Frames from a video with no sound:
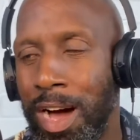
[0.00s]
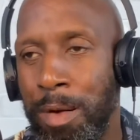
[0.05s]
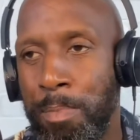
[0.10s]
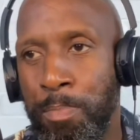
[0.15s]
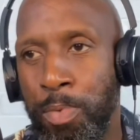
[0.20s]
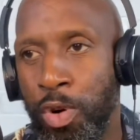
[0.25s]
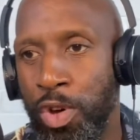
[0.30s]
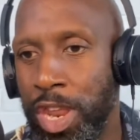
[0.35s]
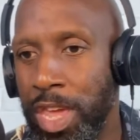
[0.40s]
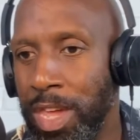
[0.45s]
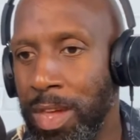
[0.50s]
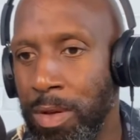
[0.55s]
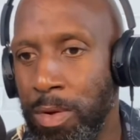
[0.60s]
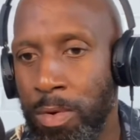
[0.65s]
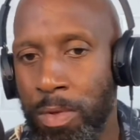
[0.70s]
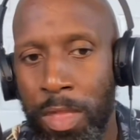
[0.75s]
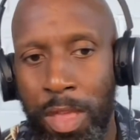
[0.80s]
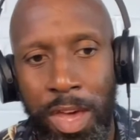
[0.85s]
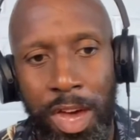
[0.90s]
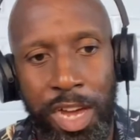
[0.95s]

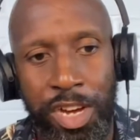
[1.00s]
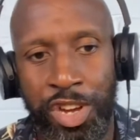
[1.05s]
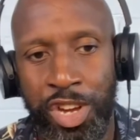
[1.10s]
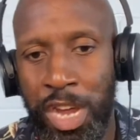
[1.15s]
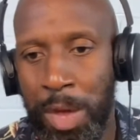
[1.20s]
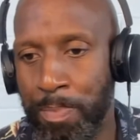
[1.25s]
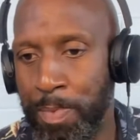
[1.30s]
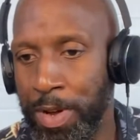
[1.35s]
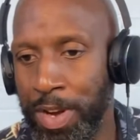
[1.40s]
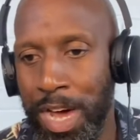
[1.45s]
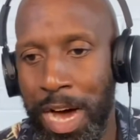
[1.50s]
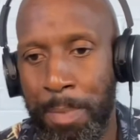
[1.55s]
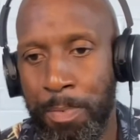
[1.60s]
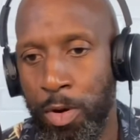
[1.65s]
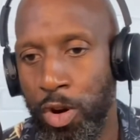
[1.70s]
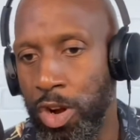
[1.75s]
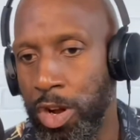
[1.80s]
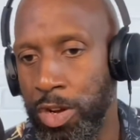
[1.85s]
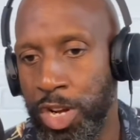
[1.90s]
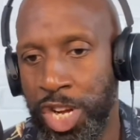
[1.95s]
putting a shepherd up
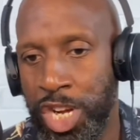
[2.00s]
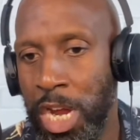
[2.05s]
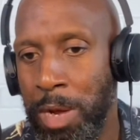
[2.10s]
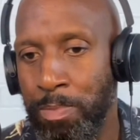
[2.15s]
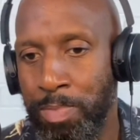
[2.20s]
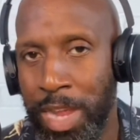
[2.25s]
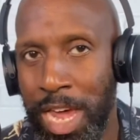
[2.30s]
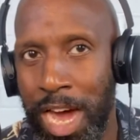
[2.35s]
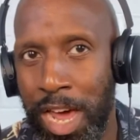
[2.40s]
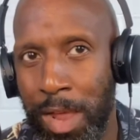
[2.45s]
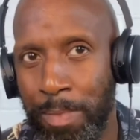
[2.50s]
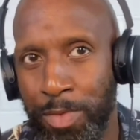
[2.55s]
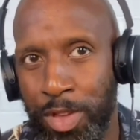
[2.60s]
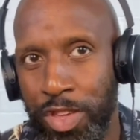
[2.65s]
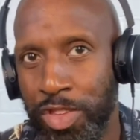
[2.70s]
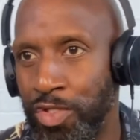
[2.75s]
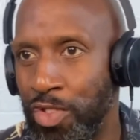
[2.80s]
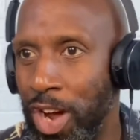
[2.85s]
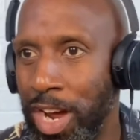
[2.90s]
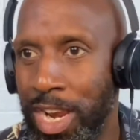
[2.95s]
or a sheep down. I'm
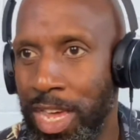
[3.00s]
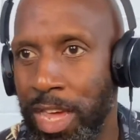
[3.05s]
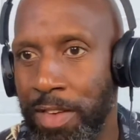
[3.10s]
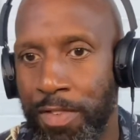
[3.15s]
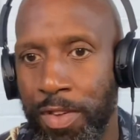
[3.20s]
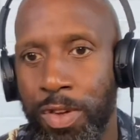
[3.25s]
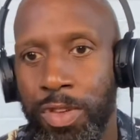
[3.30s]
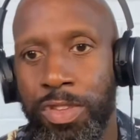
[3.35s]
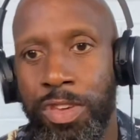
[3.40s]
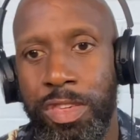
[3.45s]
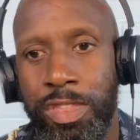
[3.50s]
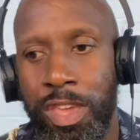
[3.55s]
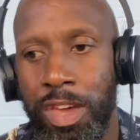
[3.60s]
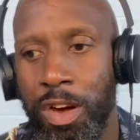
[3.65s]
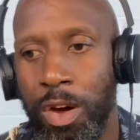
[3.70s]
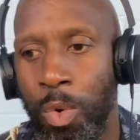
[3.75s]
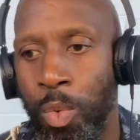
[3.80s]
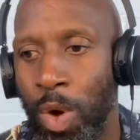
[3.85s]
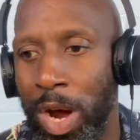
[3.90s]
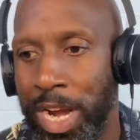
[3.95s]
just trying to give you just
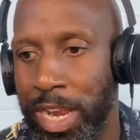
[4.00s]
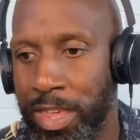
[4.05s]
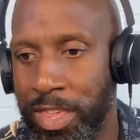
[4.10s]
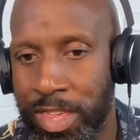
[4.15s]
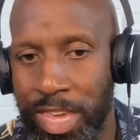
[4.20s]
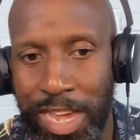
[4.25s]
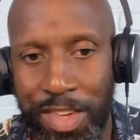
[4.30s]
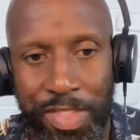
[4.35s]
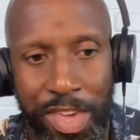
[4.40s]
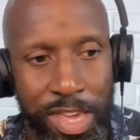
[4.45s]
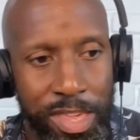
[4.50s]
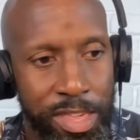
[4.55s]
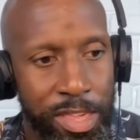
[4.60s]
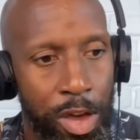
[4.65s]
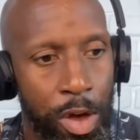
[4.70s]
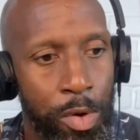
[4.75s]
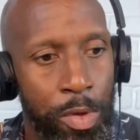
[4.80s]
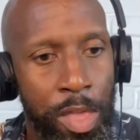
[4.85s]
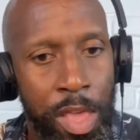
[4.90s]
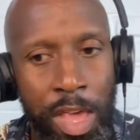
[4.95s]
a way to see this.
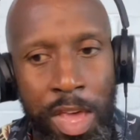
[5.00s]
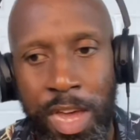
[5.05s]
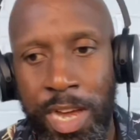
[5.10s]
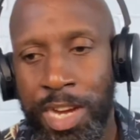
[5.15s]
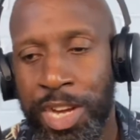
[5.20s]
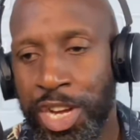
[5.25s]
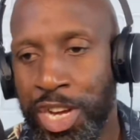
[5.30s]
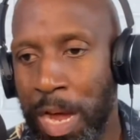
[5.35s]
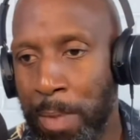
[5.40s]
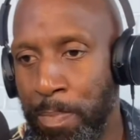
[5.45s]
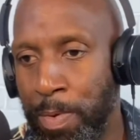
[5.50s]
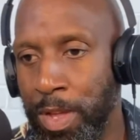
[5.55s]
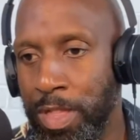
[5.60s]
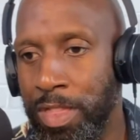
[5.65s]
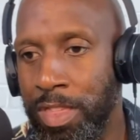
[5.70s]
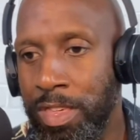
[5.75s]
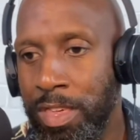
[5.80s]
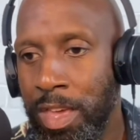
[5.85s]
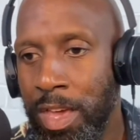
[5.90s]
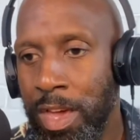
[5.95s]
So
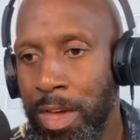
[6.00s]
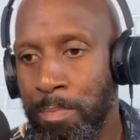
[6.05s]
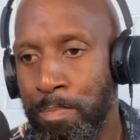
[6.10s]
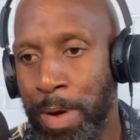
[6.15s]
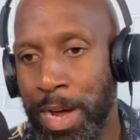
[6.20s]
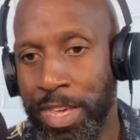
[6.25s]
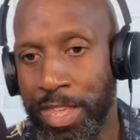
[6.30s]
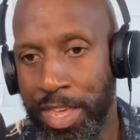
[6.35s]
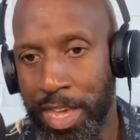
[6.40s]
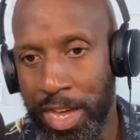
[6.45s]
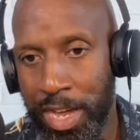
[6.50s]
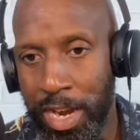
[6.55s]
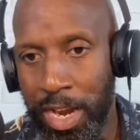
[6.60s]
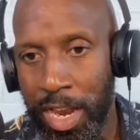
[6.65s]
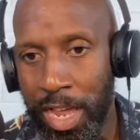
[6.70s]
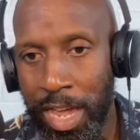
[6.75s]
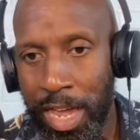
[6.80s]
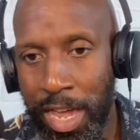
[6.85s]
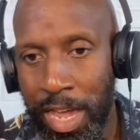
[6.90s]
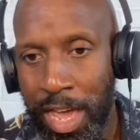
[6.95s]
shepherds
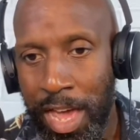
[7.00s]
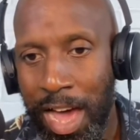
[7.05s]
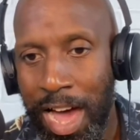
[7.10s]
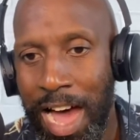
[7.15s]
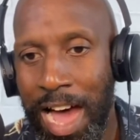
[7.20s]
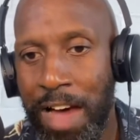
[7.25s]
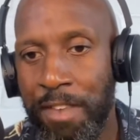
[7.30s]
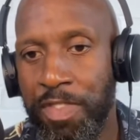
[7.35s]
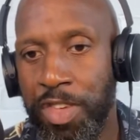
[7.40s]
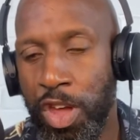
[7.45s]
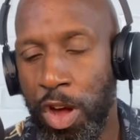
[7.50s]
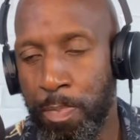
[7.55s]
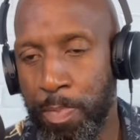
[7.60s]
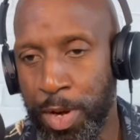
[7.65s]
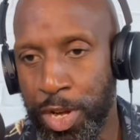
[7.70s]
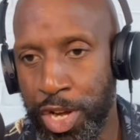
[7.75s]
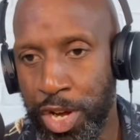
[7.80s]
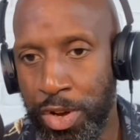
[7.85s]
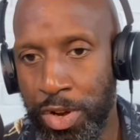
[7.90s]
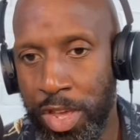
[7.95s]
basically have the
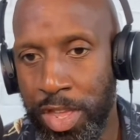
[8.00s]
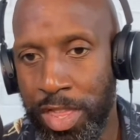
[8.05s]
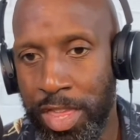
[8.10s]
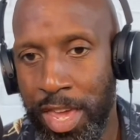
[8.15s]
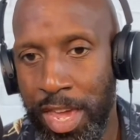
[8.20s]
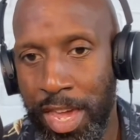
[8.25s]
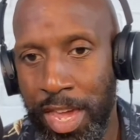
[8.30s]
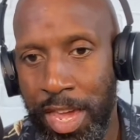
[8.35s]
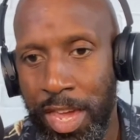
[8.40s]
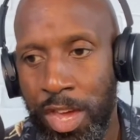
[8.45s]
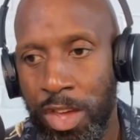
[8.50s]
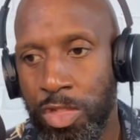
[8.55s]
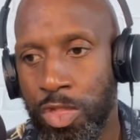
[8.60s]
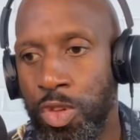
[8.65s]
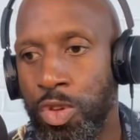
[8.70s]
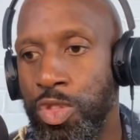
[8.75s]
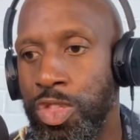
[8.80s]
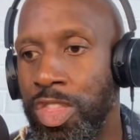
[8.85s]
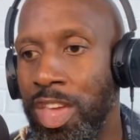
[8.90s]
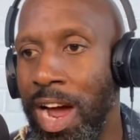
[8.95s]
opportunity
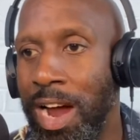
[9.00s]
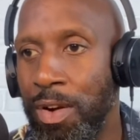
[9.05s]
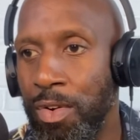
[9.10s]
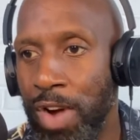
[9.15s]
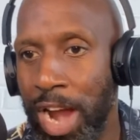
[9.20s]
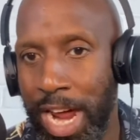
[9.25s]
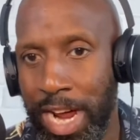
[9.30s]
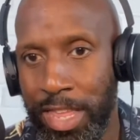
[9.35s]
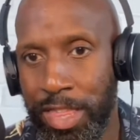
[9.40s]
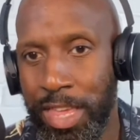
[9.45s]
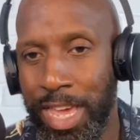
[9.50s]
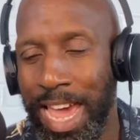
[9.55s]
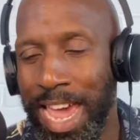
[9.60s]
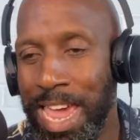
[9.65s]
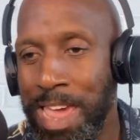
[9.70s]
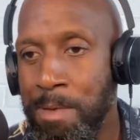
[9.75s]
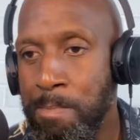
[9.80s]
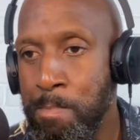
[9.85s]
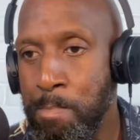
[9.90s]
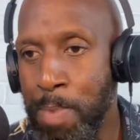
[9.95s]
to direct,
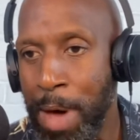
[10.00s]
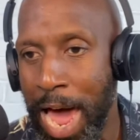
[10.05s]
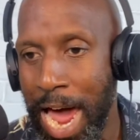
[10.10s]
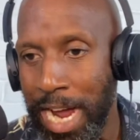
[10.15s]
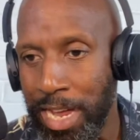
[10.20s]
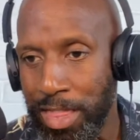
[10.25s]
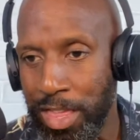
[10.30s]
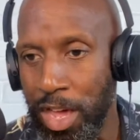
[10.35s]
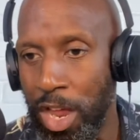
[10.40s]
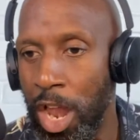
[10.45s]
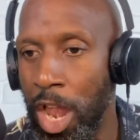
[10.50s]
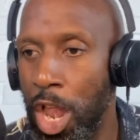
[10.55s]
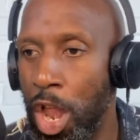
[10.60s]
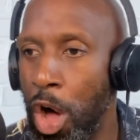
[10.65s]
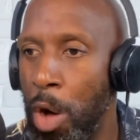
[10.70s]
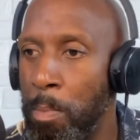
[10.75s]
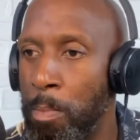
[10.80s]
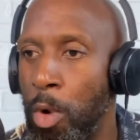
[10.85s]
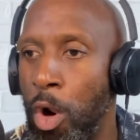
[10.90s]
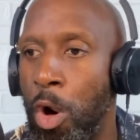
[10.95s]
impact a
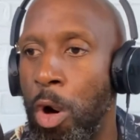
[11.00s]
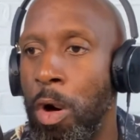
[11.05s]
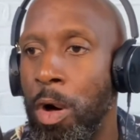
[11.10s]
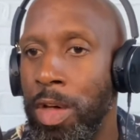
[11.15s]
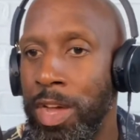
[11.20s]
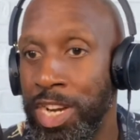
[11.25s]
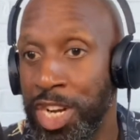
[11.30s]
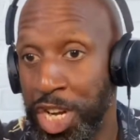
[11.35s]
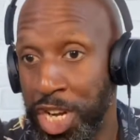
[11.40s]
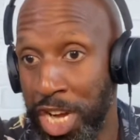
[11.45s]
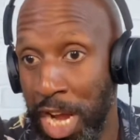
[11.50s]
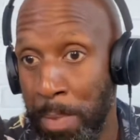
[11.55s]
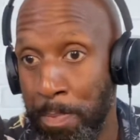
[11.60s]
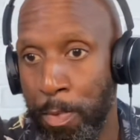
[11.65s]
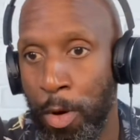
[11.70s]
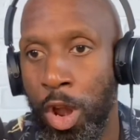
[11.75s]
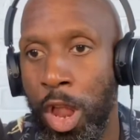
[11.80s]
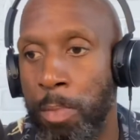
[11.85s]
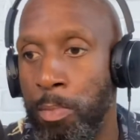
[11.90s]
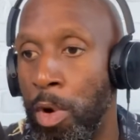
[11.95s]
lot more sheep,
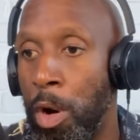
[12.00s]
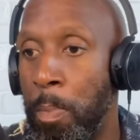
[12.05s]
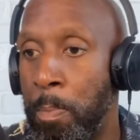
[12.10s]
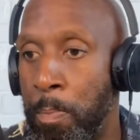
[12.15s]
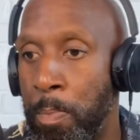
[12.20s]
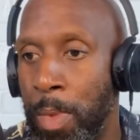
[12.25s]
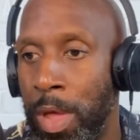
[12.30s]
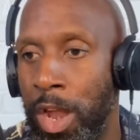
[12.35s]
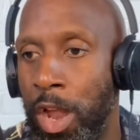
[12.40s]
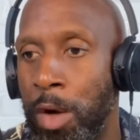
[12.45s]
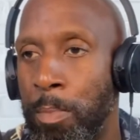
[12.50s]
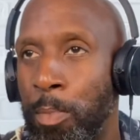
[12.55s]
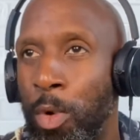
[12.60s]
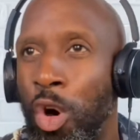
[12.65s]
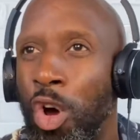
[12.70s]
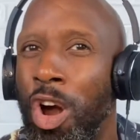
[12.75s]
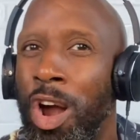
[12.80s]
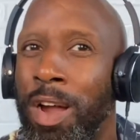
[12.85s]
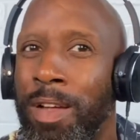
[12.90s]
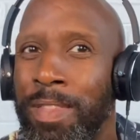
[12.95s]
a lot
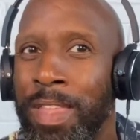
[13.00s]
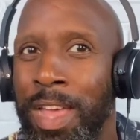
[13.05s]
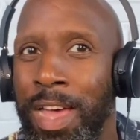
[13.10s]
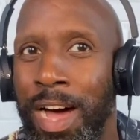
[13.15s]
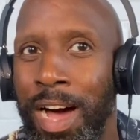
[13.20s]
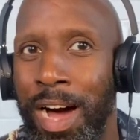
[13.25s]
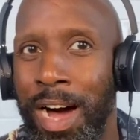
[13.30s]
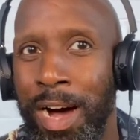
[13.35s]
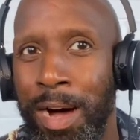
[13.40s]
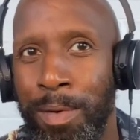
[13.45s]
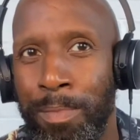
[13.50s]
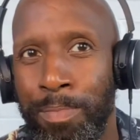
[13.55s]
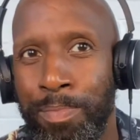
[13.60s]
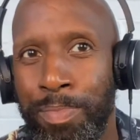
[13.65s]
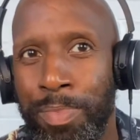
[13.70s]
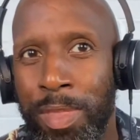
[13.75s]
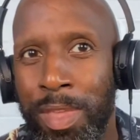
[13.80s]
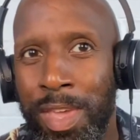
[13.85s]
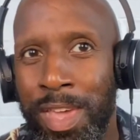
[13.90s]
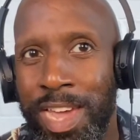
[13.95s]
more
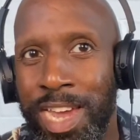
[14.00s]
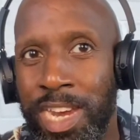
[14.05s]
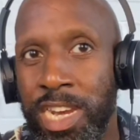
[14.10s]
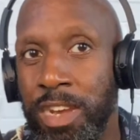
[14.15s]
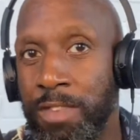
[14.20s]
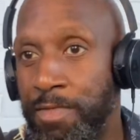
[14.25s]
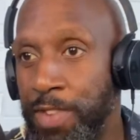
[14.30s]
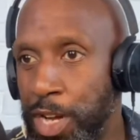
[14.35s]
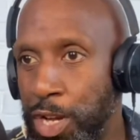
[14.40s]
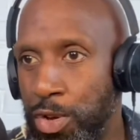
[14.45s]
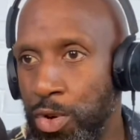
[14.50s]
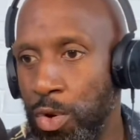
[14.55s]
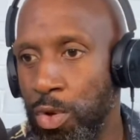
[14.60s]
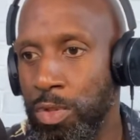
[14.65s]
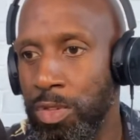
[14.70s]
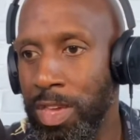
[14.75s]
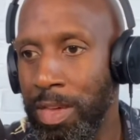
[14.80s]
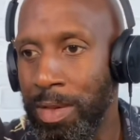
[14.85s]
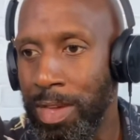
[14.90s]
individuals,